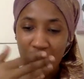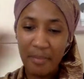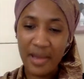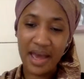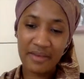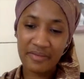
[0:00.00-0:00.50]

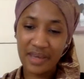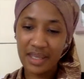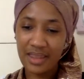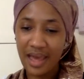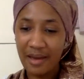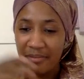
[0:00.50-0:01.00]
Bye,
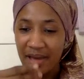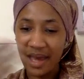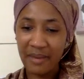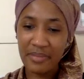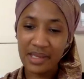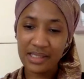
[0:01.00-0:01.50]
Feda.
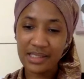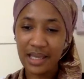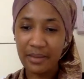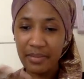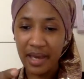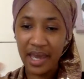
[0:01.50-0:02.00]
Bye,
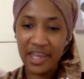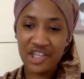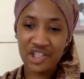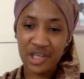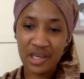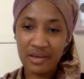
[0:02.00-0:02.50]
Binta. Bye,
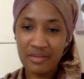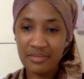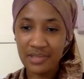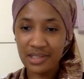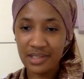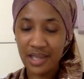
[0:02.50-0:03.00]

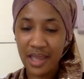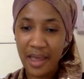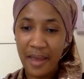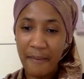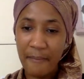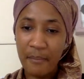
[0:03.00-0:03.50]
James.
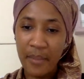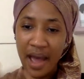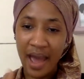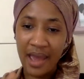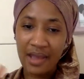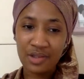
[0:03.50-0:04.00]

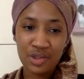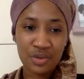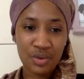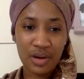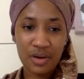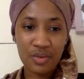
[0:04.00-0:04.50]
Bye
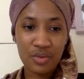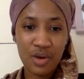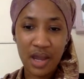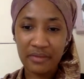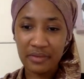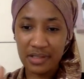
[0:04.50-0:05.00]
to
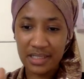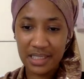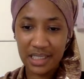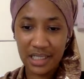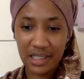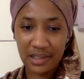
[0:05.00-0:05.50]
whoever is
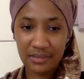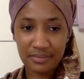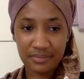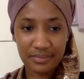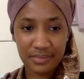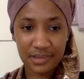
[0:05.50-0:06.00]
here
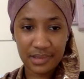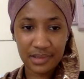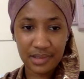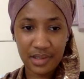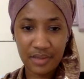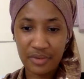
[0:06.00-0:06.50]

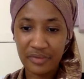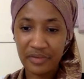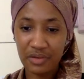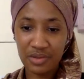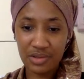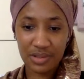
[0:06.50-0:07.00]
and
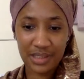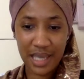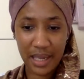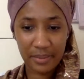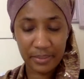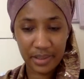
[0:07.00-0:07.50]
refuse to
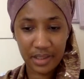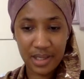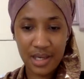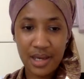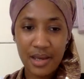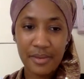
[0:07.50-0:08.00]
type.
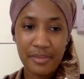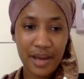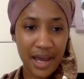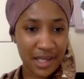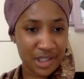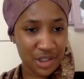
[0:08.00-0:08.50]

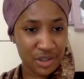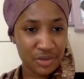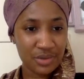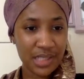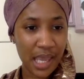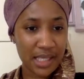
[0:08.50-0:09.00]
Bye to
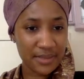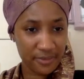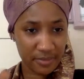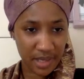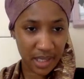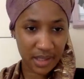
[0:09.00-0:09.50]
you. Thanks for
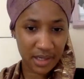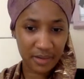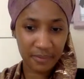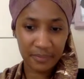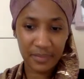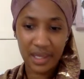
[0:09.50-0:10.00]
being
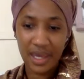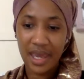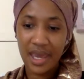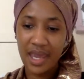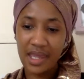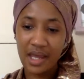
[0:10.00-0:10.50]
here.
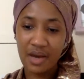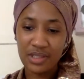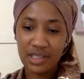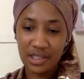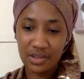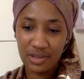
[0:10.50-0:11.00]
And I will
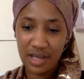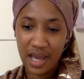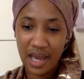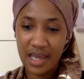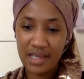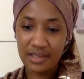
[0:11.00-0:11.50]
see you
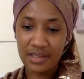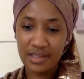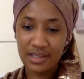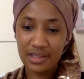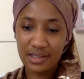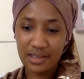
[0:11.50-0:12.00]

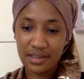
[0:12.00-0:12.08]
guys